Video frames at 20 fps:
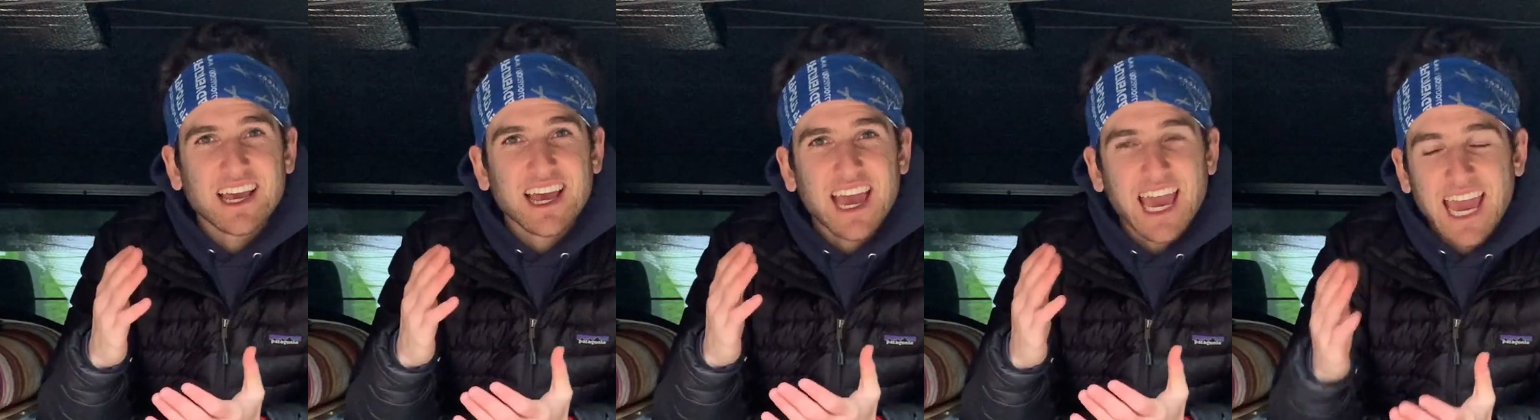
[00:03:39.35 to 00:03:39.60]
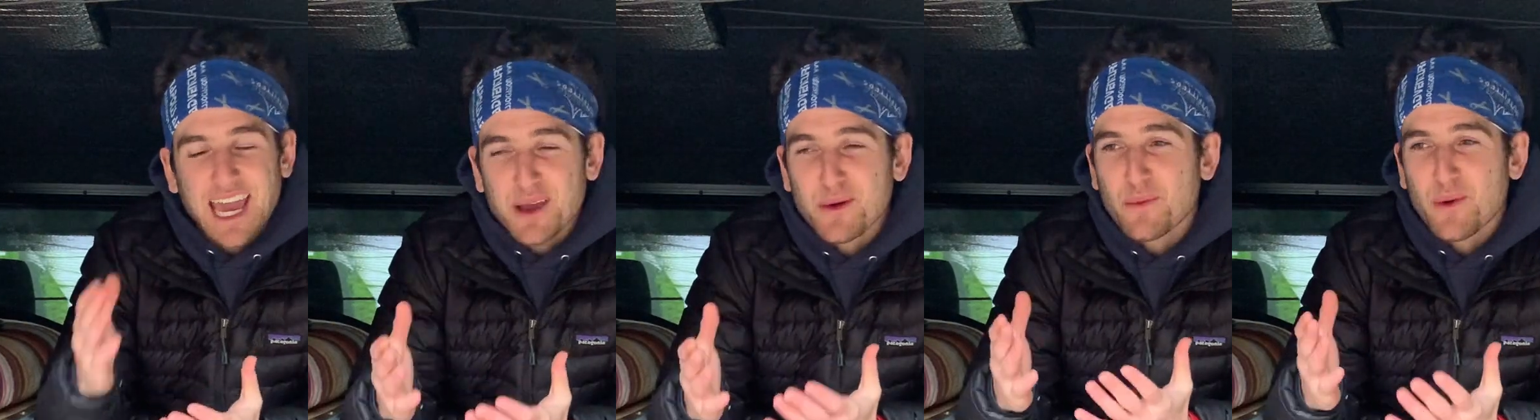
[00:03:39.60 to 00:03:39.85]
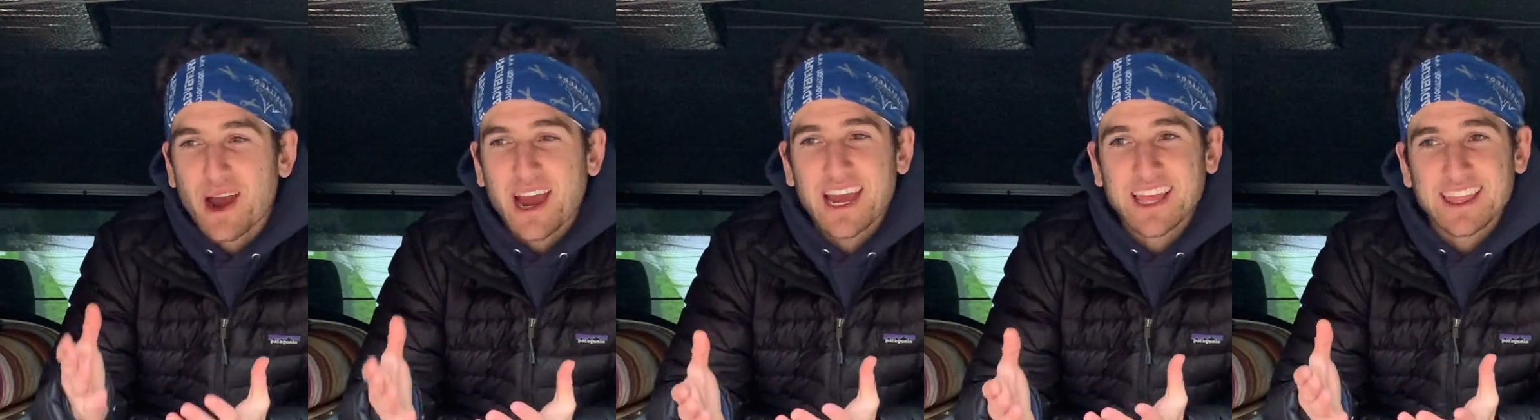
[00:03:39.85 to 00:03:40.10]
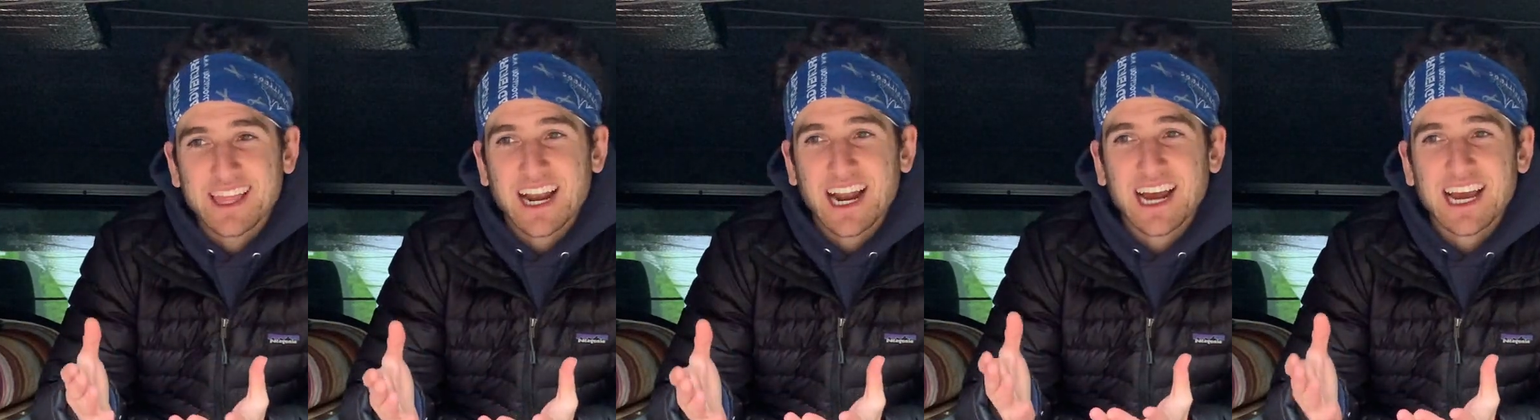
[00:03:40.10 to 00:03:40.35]
a way
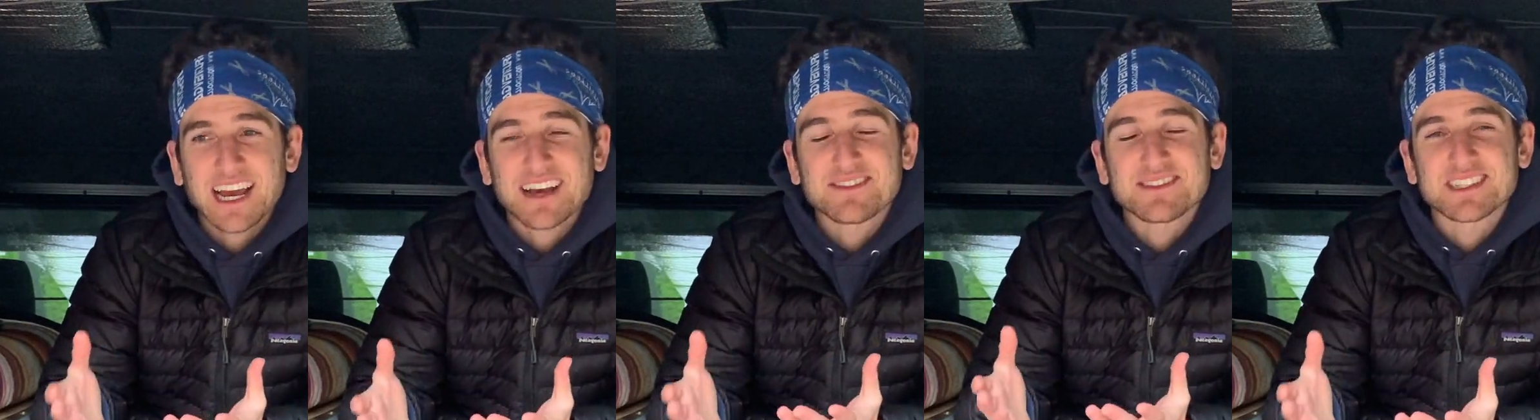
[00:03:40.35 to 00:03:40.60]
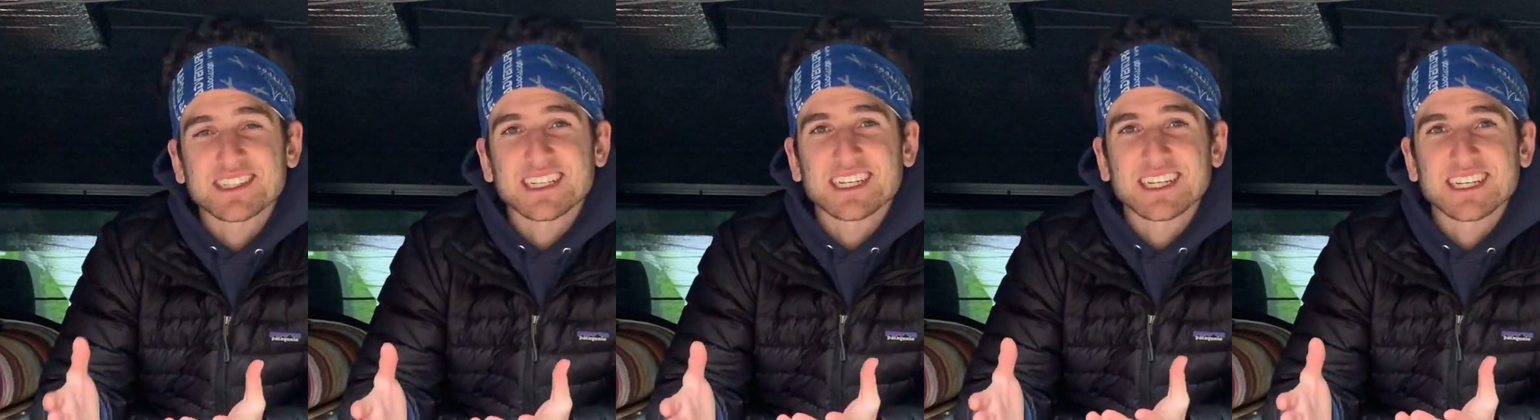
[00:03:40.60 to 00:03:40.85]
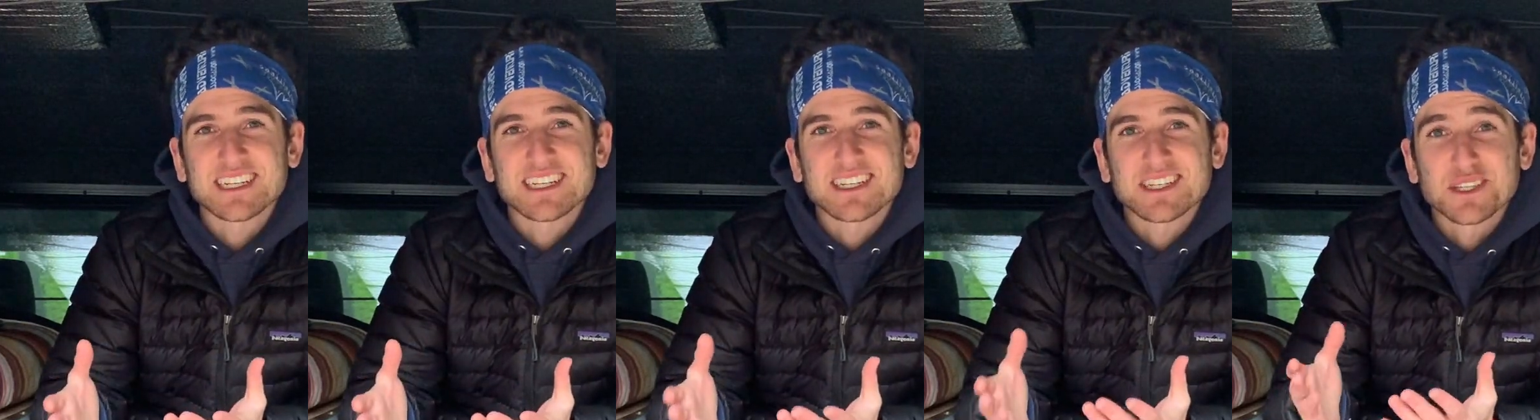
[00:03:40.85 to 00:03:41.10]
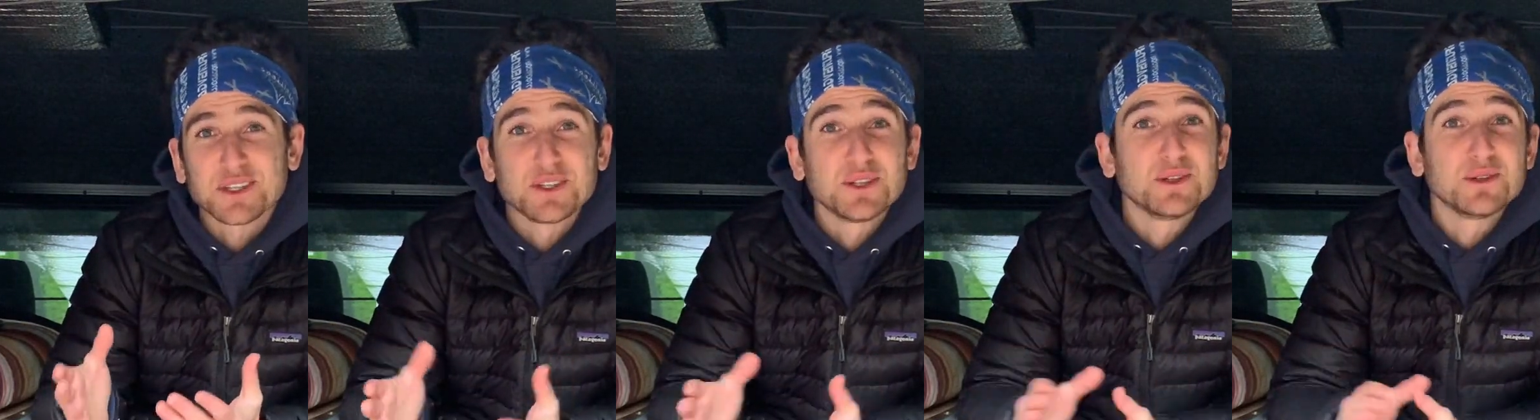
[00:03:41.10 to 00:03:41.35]
that I have seen
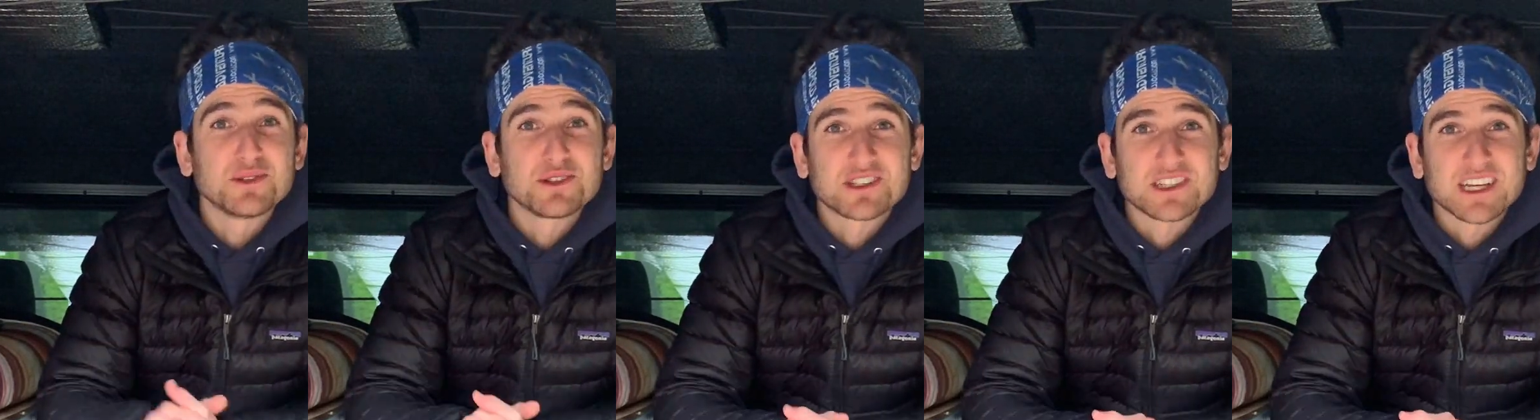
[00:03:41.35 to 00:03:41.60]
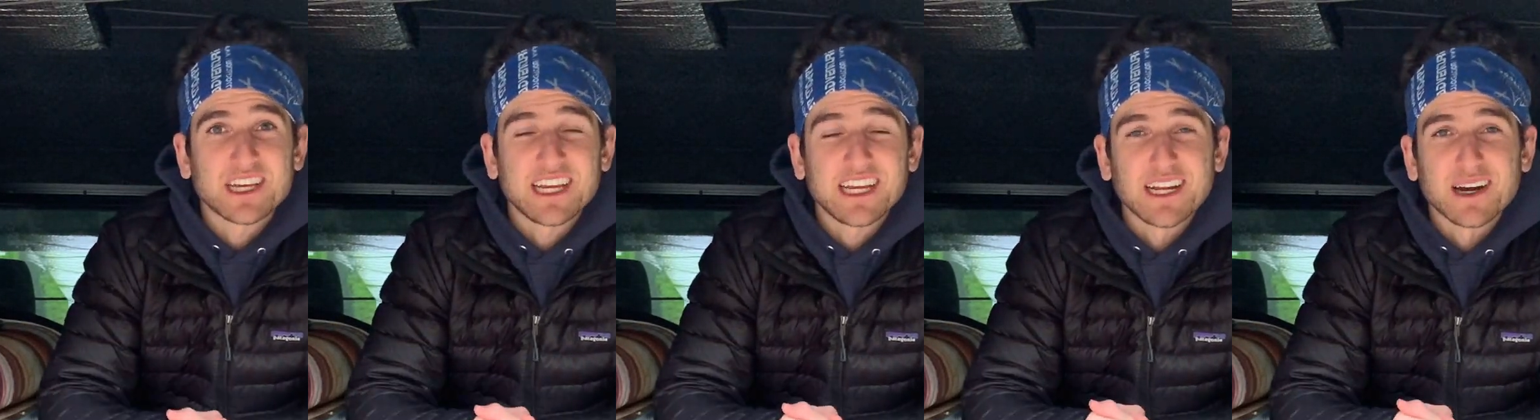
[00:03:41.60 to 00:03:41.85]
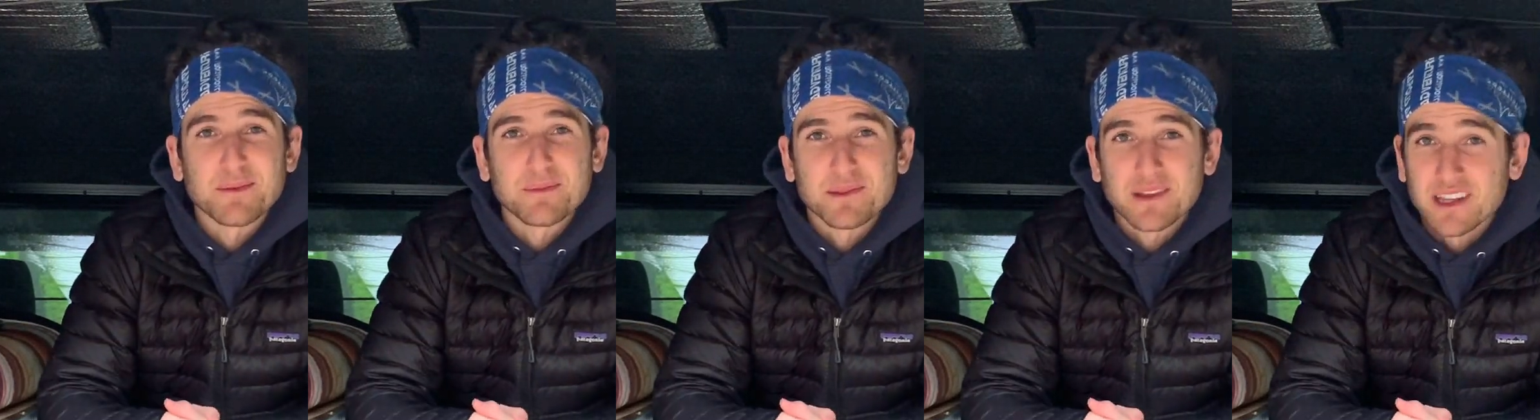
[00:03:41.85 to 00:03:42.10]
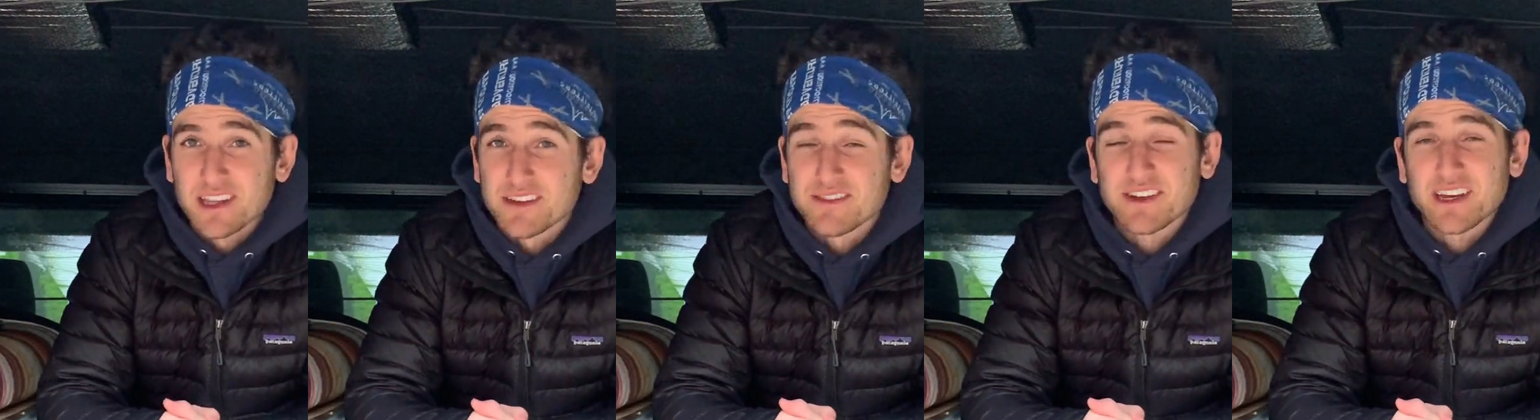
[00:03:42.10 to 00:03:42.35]
used to heat up the
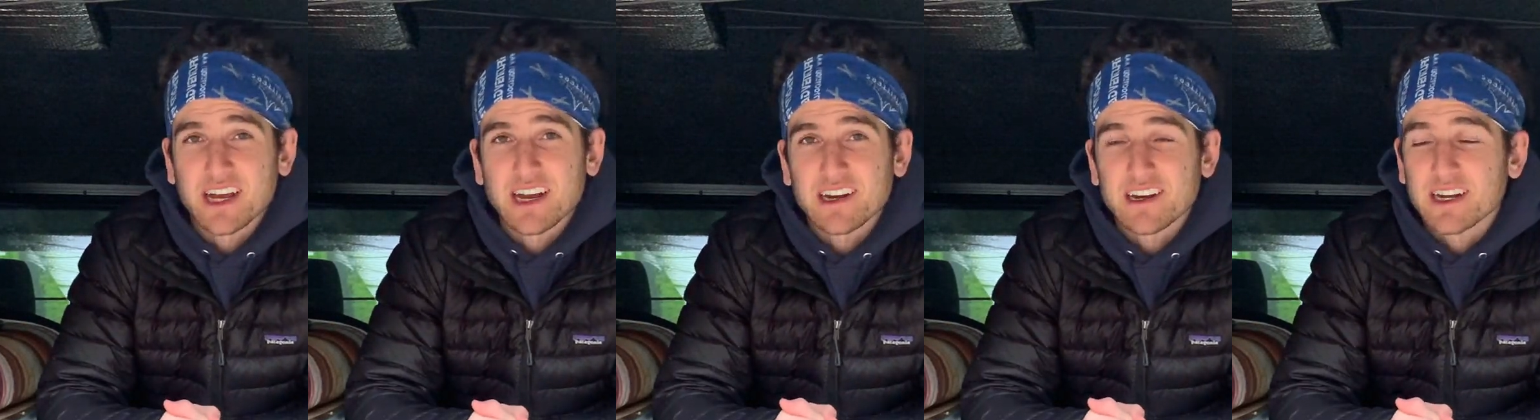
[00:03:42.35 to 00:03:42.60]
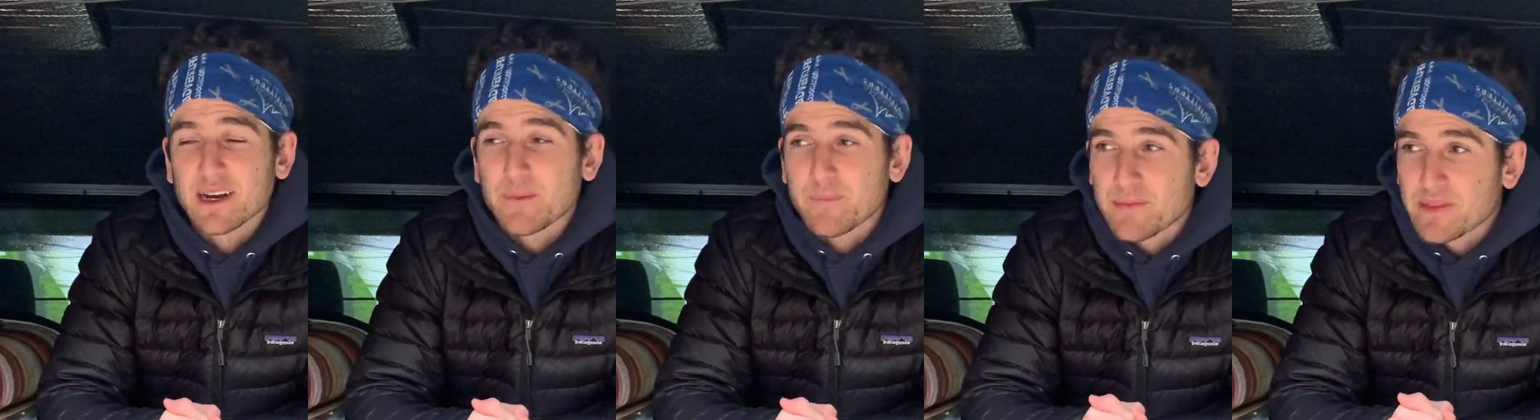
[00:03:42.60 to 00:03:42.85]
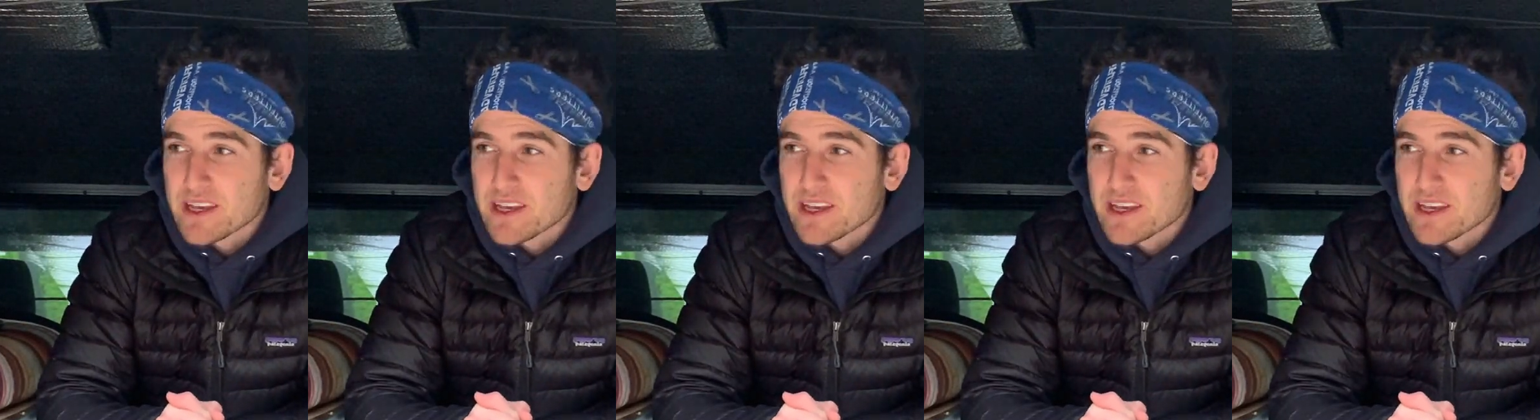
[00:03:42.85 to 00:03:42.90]
living area.